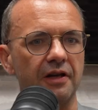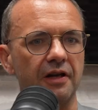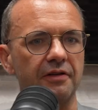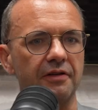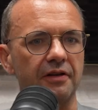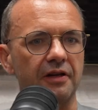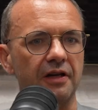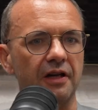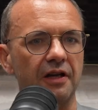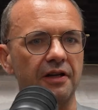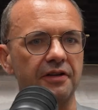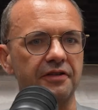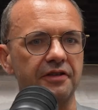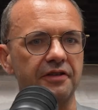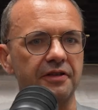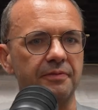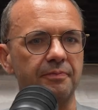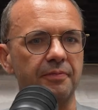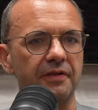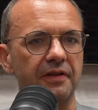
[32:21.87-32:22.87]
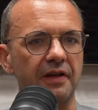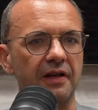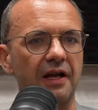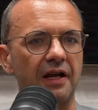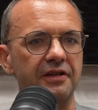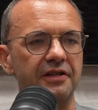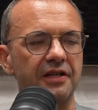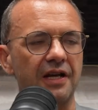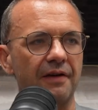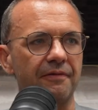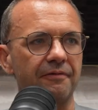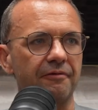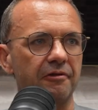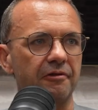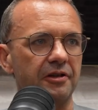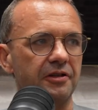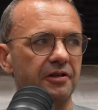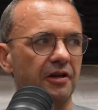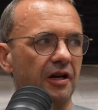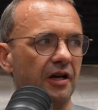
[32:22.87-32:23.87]
load of classes, but they'd actually have
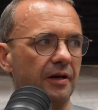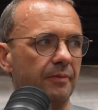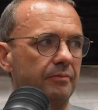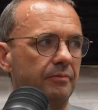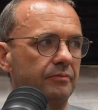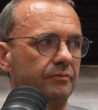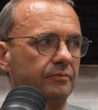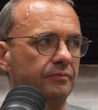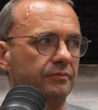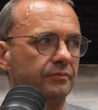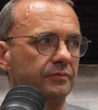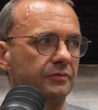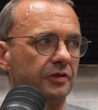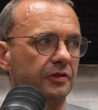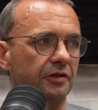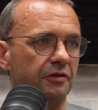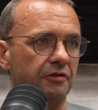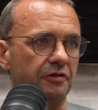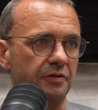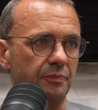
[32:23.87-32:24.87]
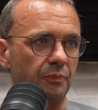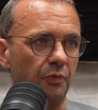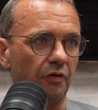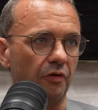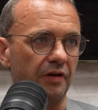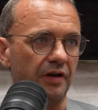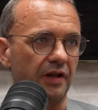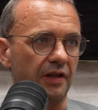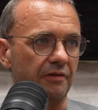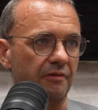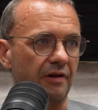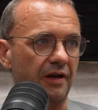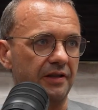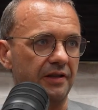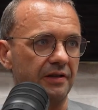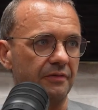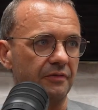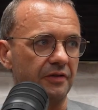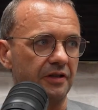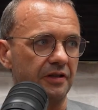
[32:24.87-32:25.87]
free time to do sport and other
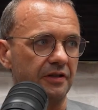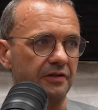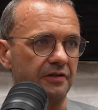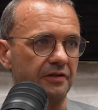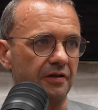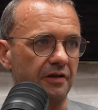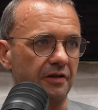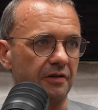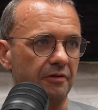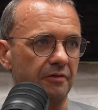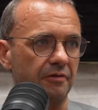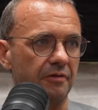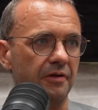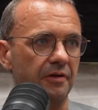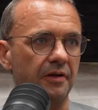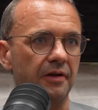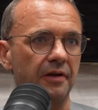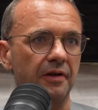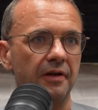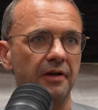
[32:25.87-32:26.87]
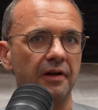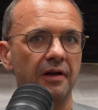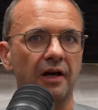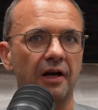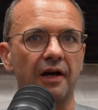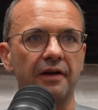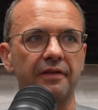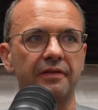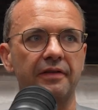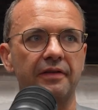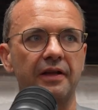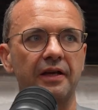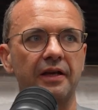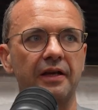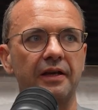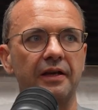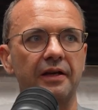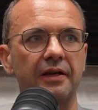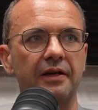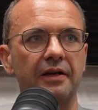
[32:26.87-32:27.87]
activities too. I
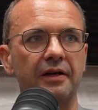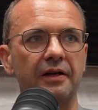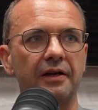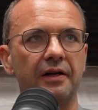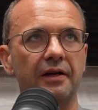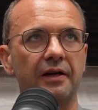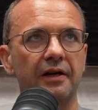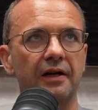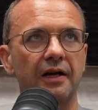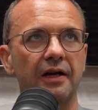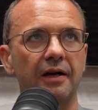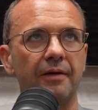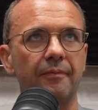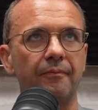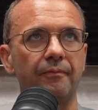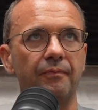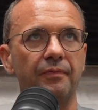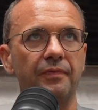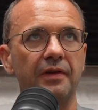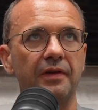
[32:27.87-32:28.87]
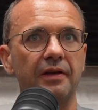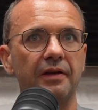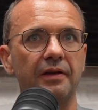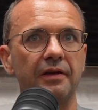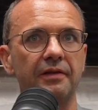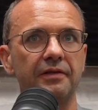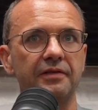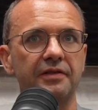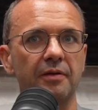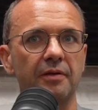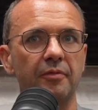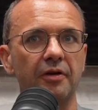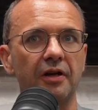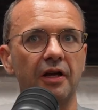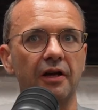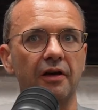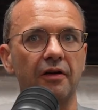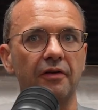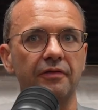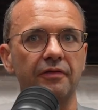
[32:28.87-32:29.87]
think somewhere
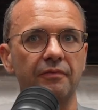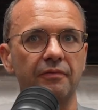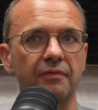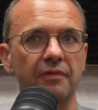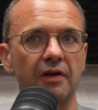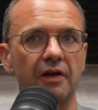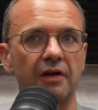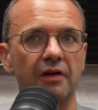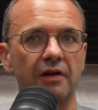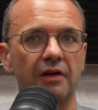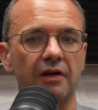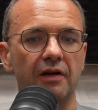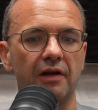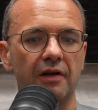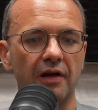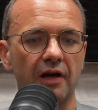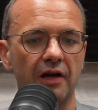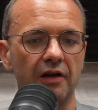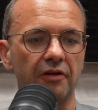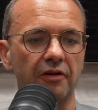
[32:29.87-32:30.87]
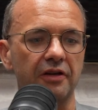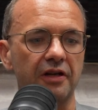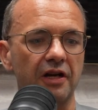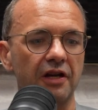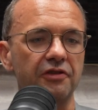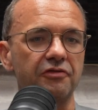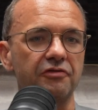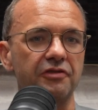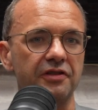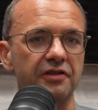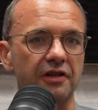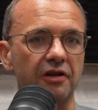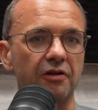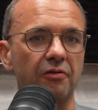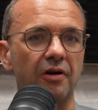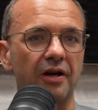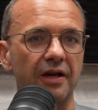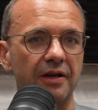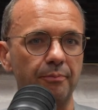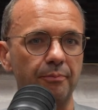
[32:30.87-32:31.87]
like a lot of countries are
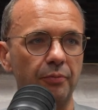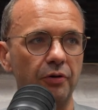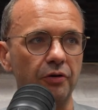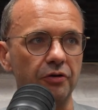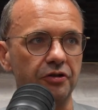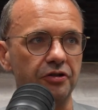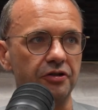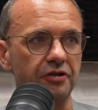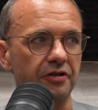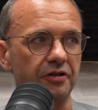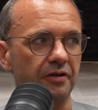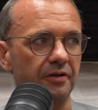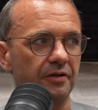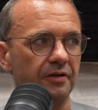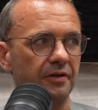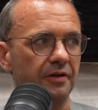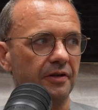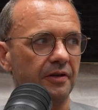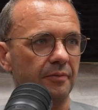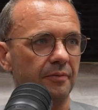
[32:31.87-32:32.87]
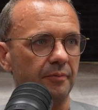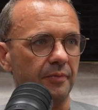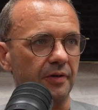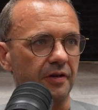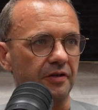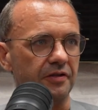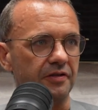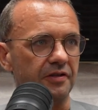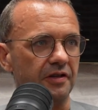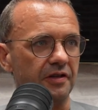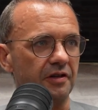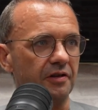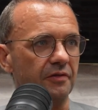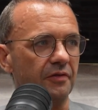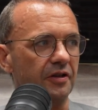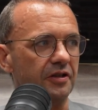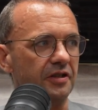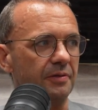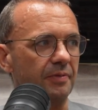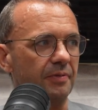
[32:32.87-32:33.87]
quite pushed because the
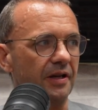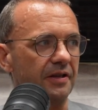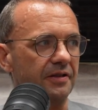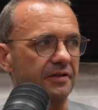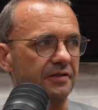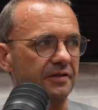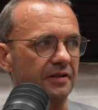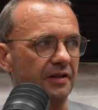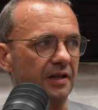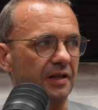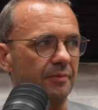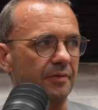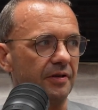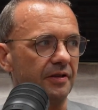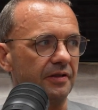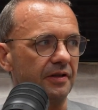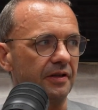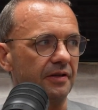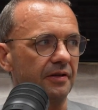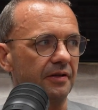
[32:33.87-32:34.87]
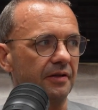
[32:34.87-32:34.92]
university places are limited.